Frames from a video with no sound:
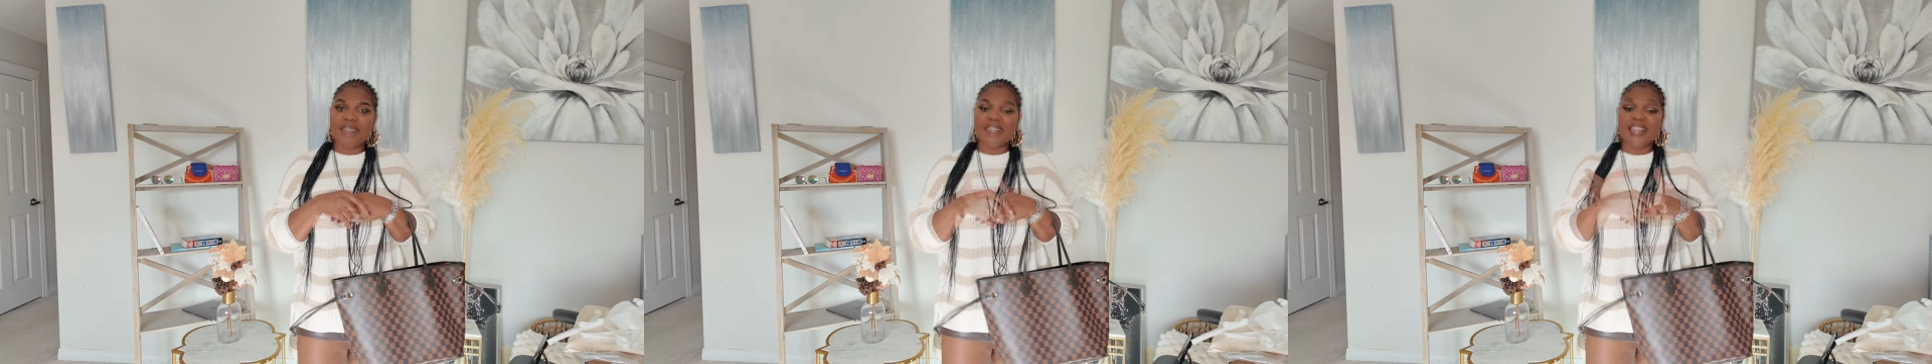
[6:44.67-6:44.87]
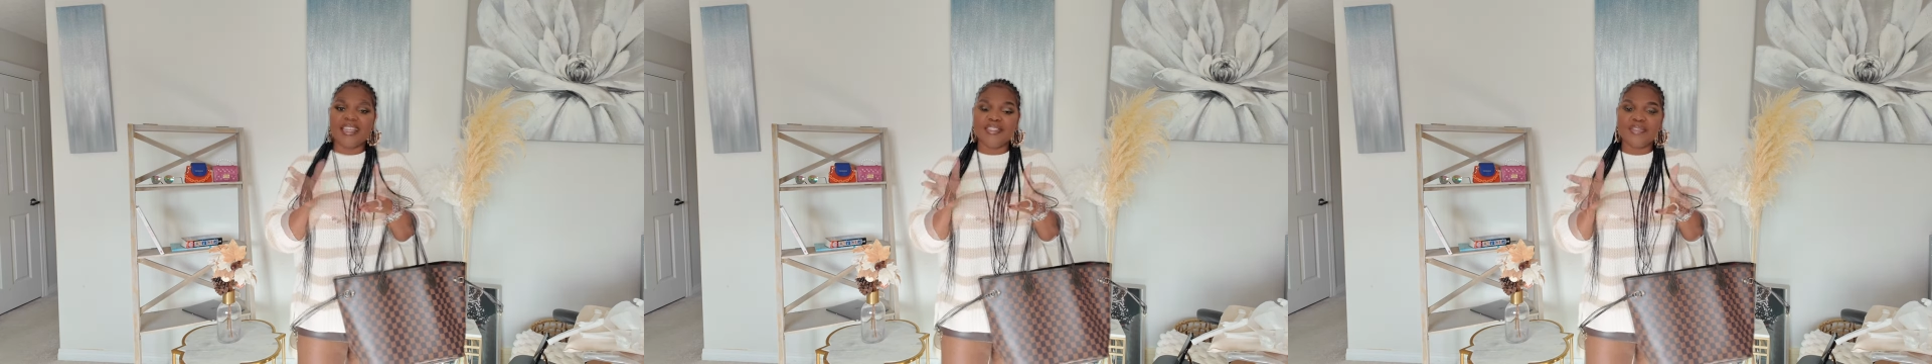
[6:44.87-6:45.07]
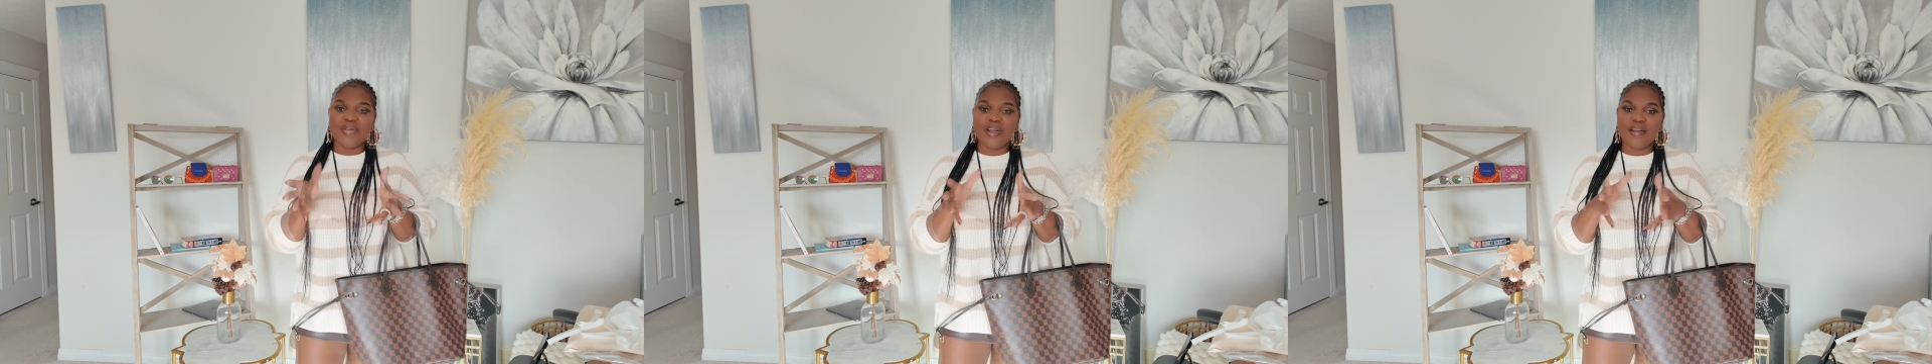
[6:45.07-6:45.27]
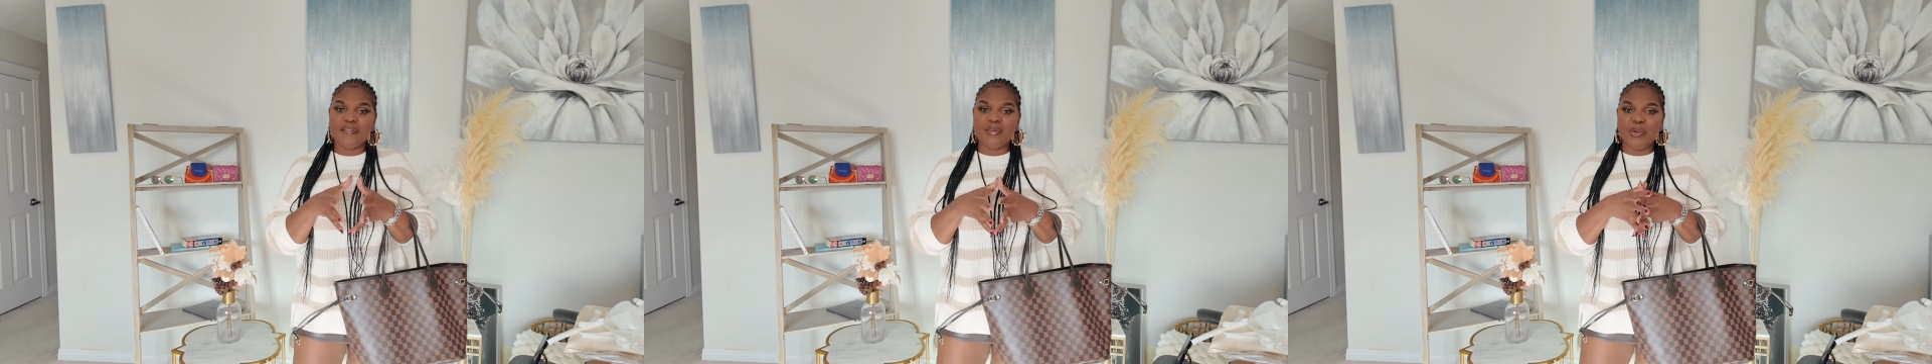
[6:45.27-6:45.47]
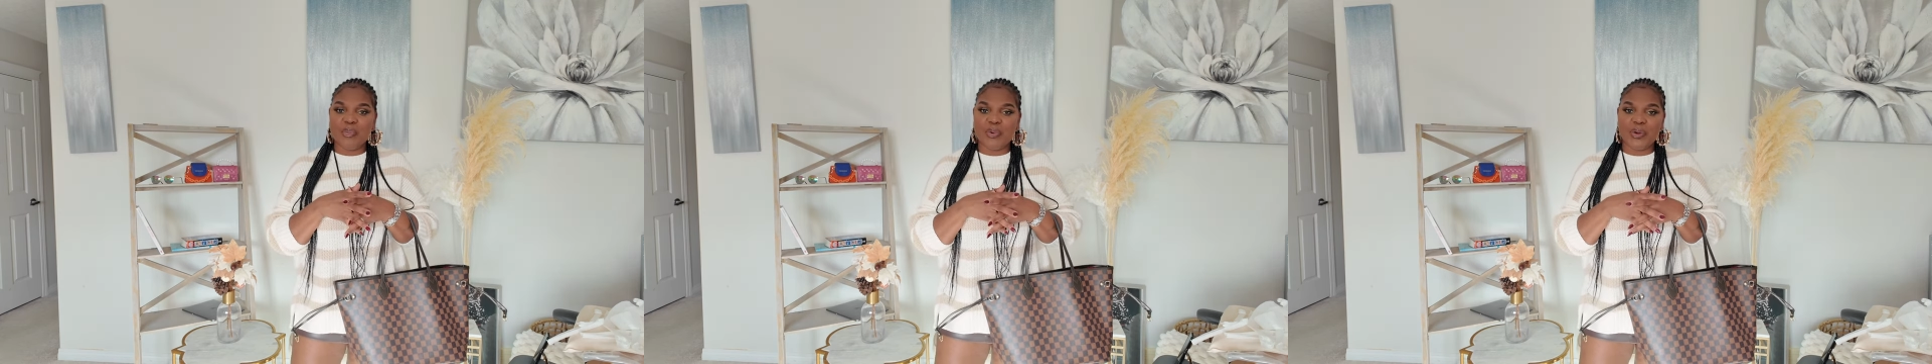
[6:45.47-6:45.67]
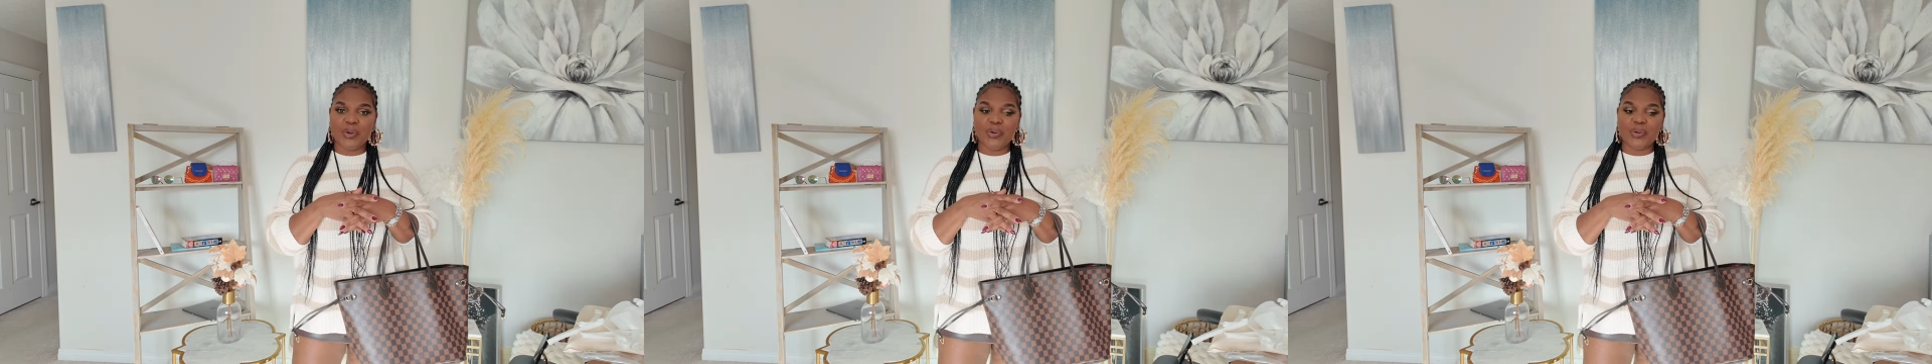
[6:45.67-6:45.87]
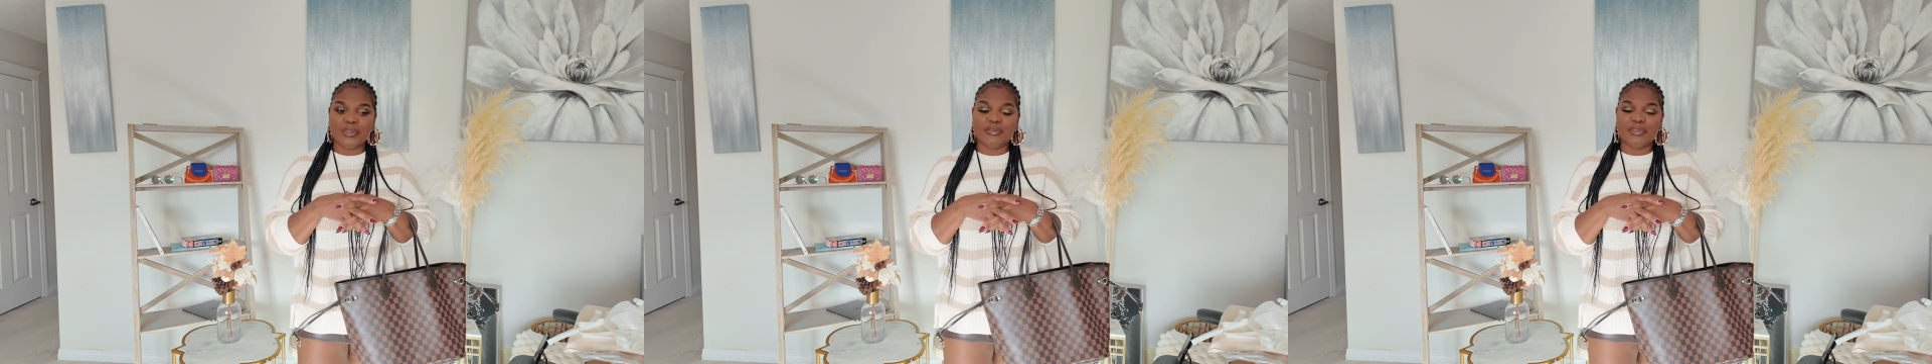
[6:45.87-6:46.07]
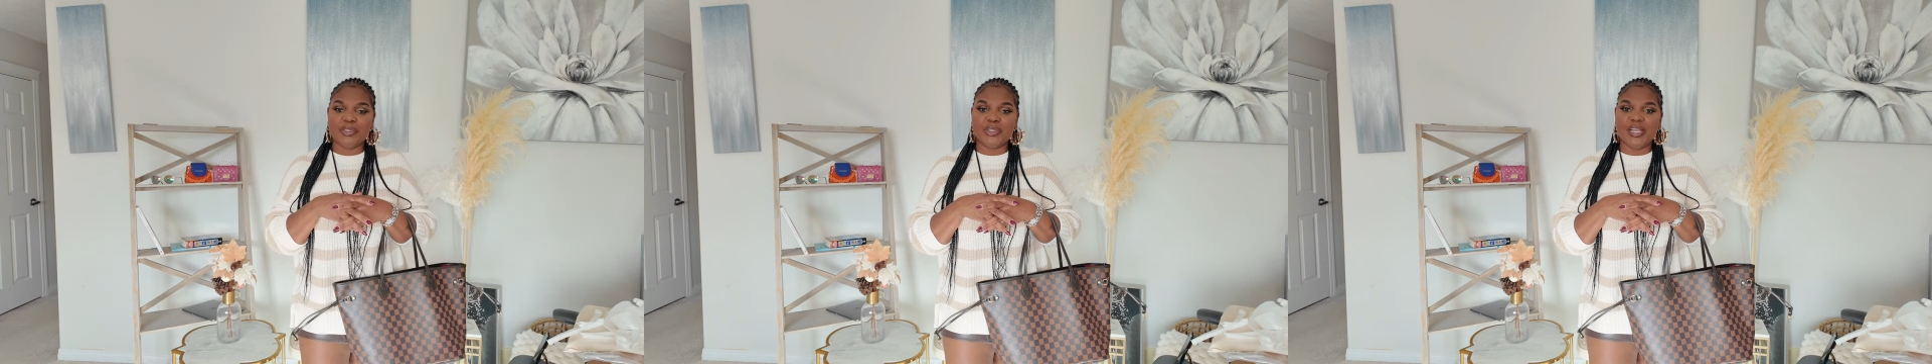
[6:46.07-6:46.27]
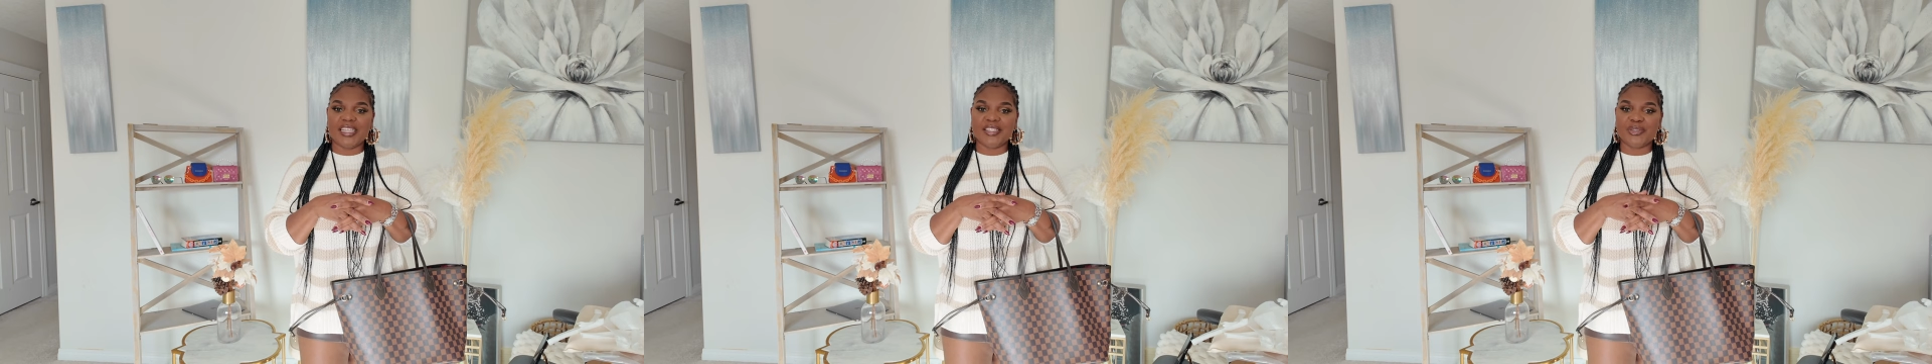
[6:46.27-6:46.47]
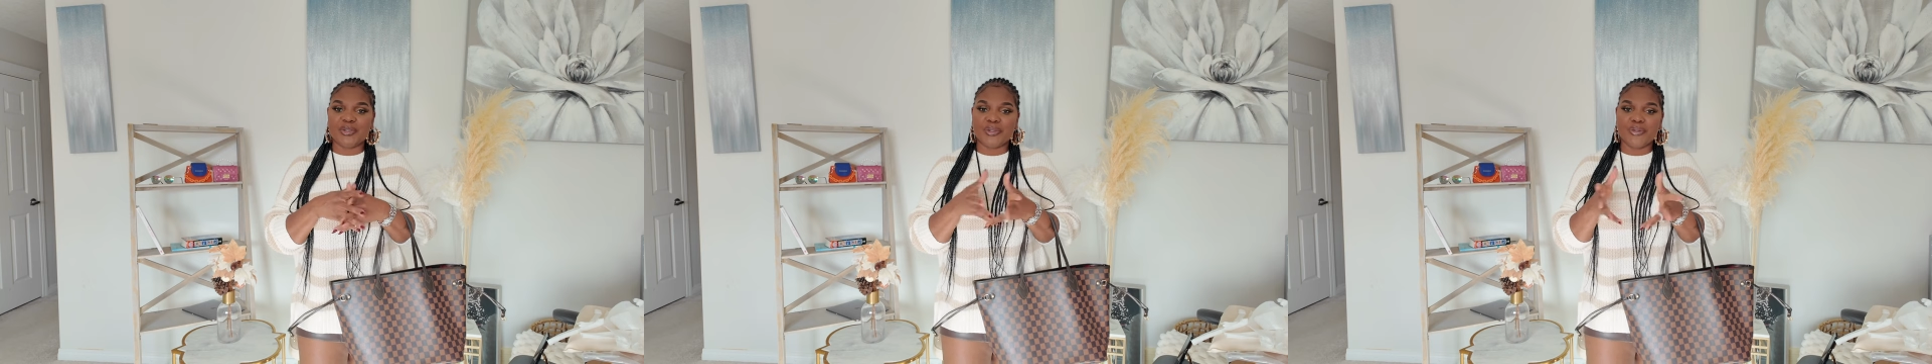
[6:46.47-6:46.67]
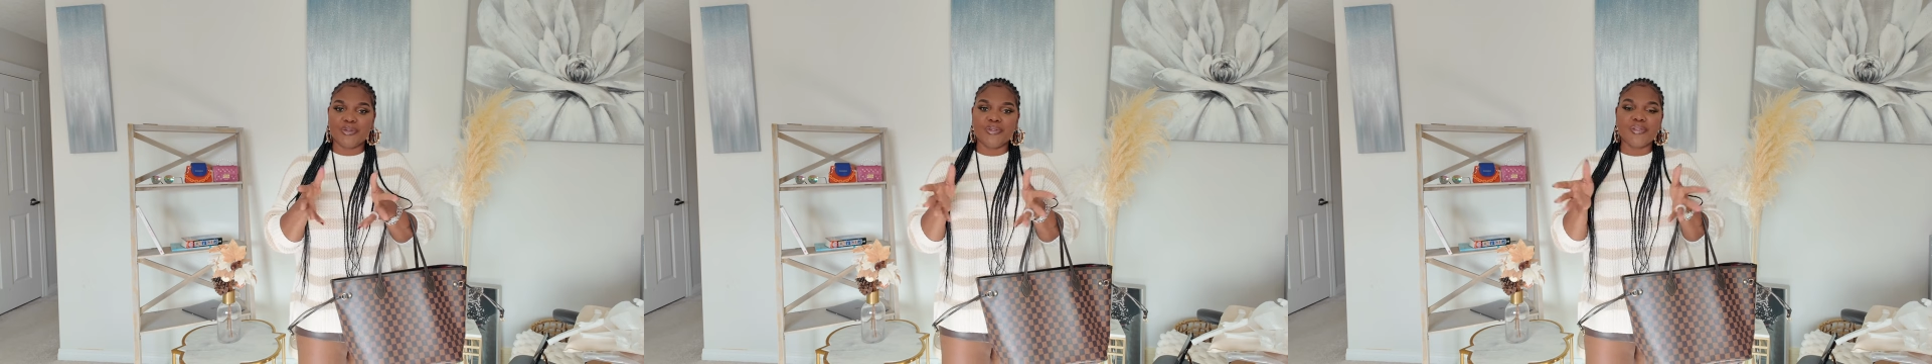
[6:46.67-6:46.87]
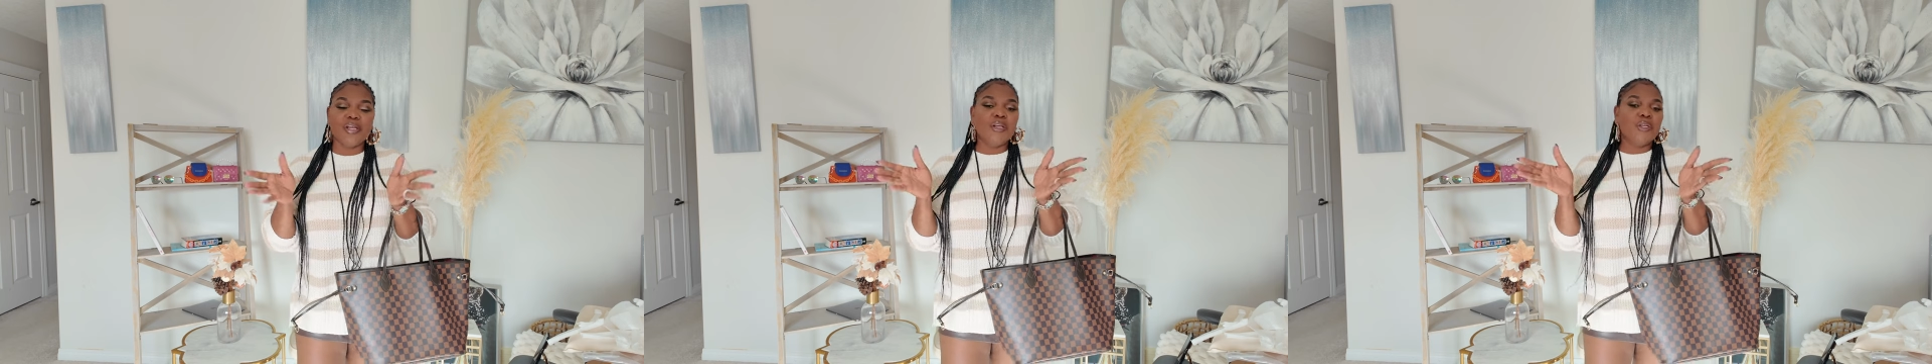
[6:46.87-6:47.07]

Yeah, I do have coupon code for you guys to use.